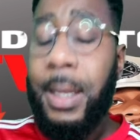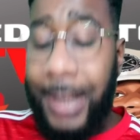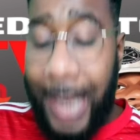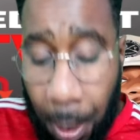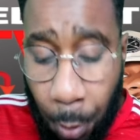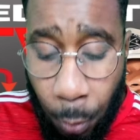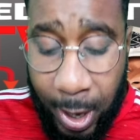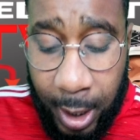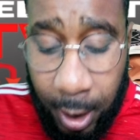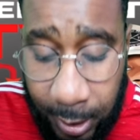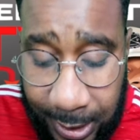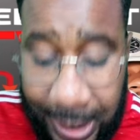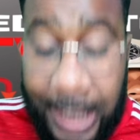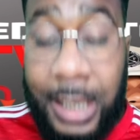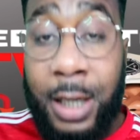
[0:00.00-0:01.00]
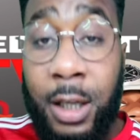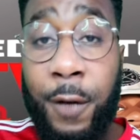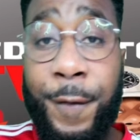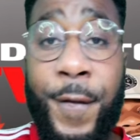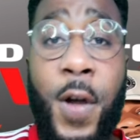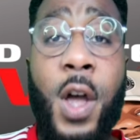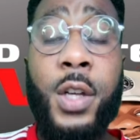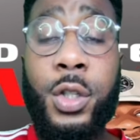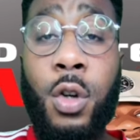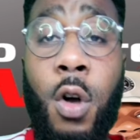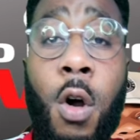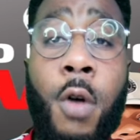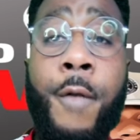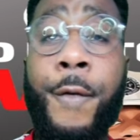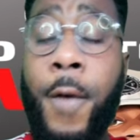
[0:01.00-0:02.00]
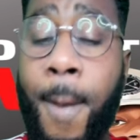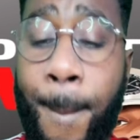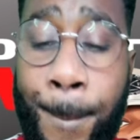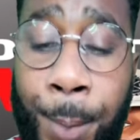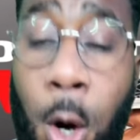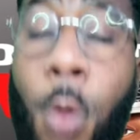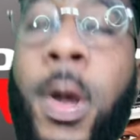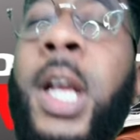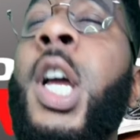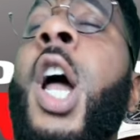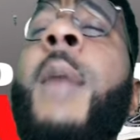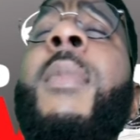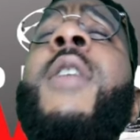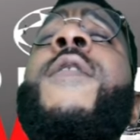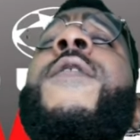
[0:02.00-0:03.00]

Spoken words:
Then we conceded the first goal from Bowen coming